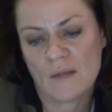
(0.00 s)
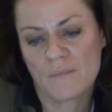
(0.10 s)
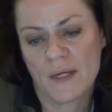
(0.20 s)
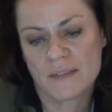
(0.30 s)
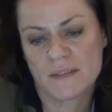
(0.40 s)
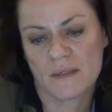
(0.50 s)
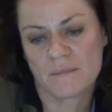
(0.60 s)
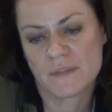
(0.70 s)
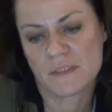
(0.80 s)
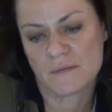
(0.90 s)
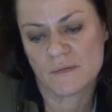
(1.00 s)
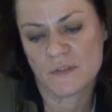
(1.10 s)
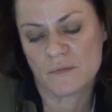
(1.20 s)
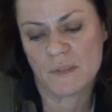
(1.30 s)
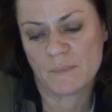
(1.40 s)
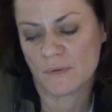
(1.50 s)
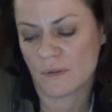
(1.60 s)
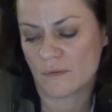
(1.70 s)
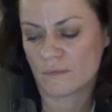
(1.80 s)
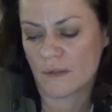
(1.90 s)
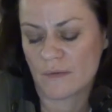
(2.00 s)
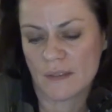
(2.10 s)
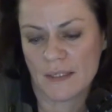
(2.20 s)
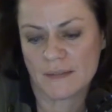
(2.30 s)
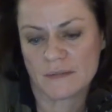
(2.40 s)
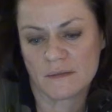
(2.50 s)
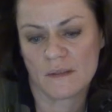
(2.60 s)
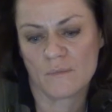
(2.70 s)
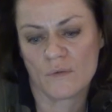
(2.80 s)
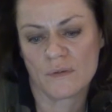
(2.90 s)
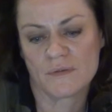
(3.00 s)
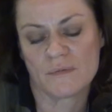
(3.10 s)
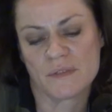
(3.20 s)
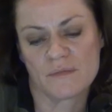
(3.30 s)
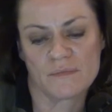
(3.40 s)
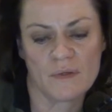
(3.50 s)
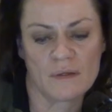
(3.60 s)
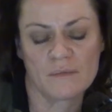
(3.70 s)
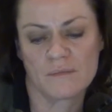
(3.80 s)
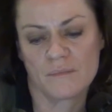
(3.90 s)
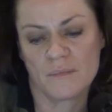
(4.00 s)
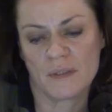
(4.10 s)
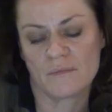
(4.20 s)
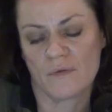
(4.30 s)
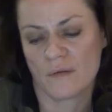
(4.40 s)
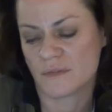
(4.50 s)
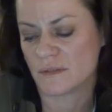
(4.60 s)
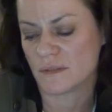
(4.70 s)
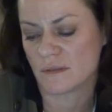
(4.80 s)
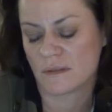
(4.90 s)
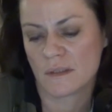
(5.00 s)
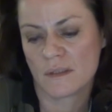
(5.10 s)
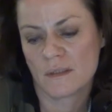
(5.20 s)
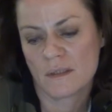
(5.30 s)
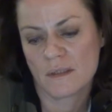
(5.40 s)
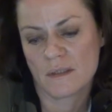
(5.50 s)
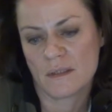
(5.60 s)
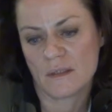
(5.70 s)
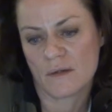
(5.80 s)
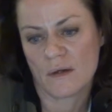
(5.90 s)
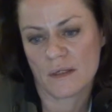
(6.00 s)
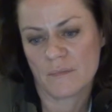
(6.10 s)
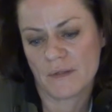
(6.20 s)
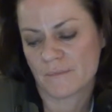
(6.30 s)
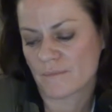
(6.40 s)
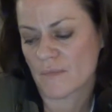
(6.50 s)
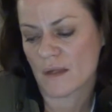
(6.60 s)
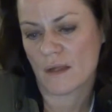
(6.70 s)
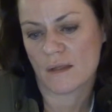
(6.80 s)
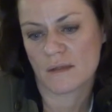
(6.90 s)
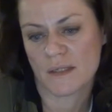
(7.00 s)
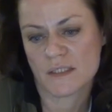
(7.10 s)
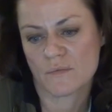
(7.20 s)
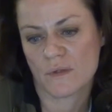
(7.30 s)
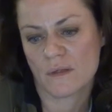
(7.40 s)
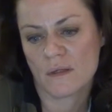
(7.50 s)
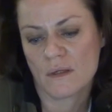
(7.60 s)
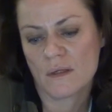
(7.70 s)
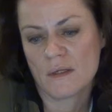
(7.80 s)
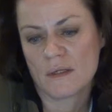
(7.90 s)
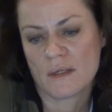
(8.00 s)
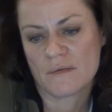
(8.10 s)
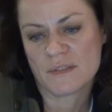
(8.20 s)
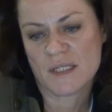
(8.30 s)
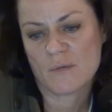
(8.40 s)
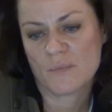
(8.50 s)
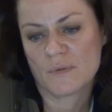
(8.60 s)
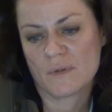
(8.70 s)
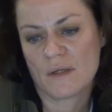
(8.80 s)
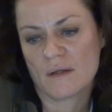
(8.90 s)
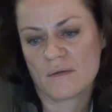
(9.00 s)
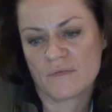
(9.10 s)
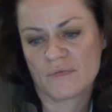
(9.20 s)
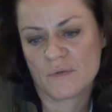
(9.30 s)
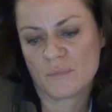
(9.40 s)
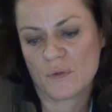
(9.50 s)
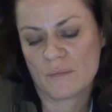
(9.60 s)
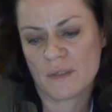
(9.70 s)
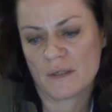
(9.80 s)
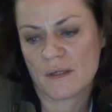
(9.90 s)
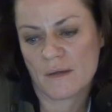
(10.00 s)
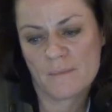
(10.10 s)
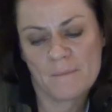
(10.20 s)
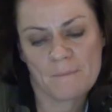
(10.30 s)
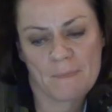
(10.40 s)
bad times, usually people are on the land a lot more in terms of not being involved in the economy. The next one, another example of employment income.